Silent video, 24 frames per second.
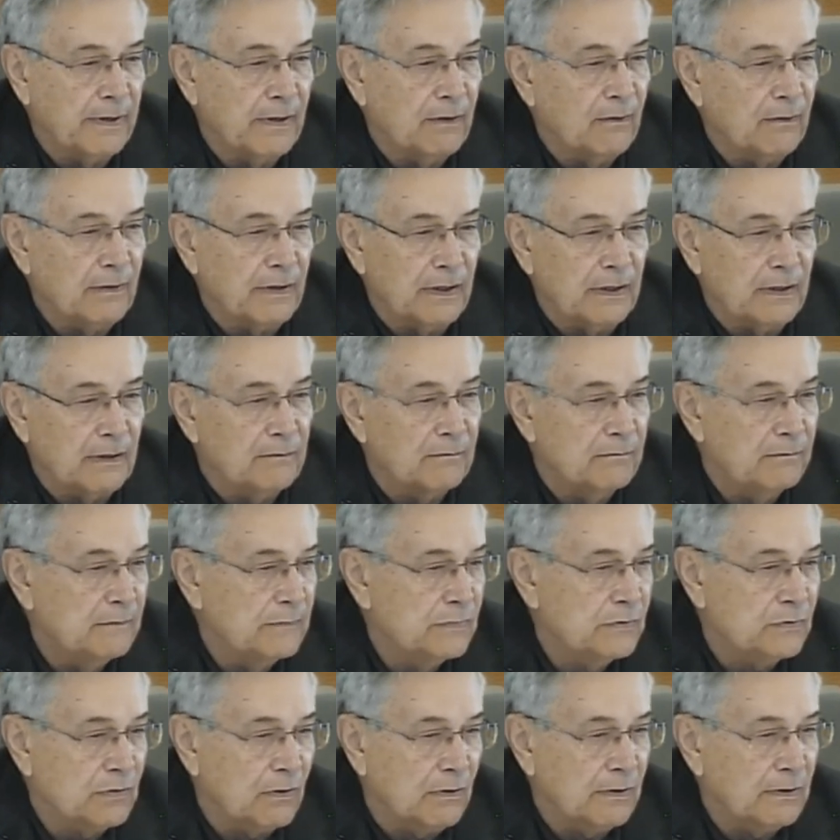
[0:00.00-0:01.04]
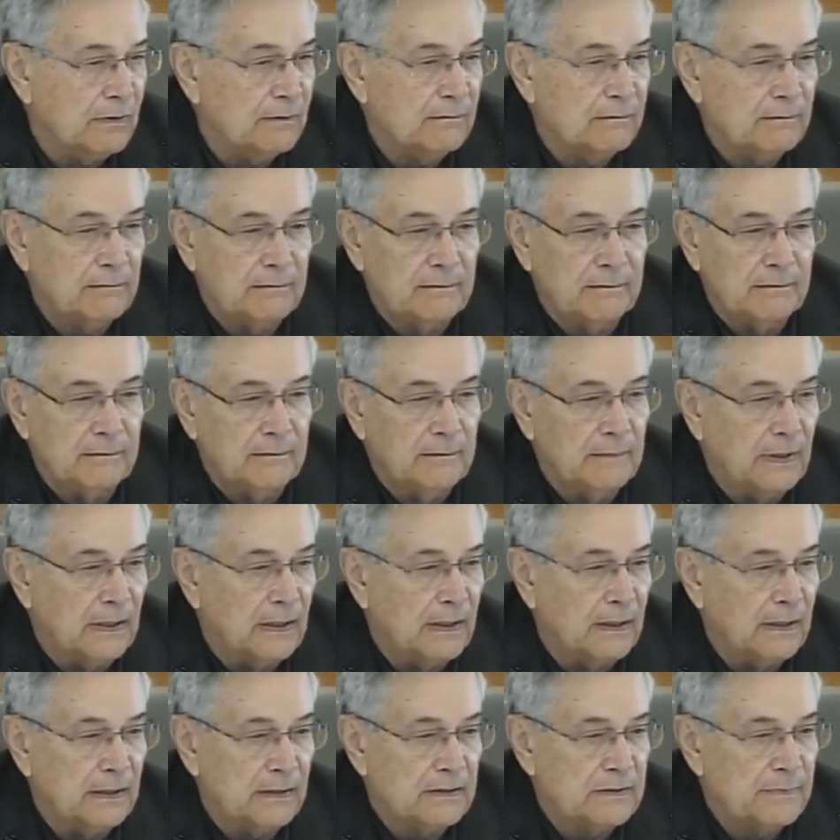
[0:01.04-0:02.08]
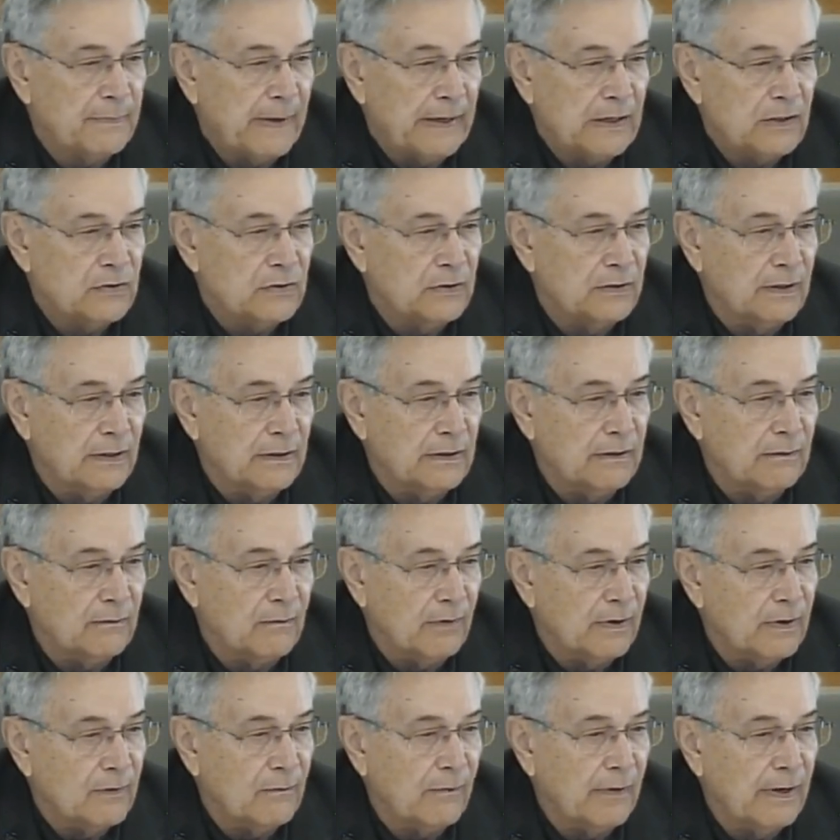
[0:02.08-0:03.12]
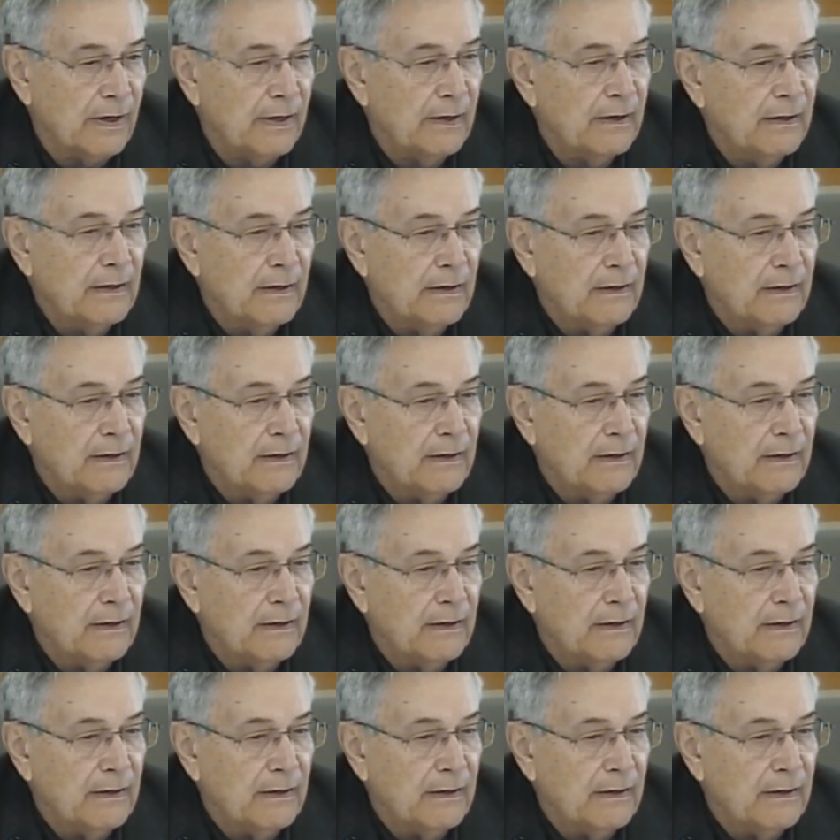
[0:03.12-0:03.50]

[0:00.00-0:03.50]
only a short expansion on the runway.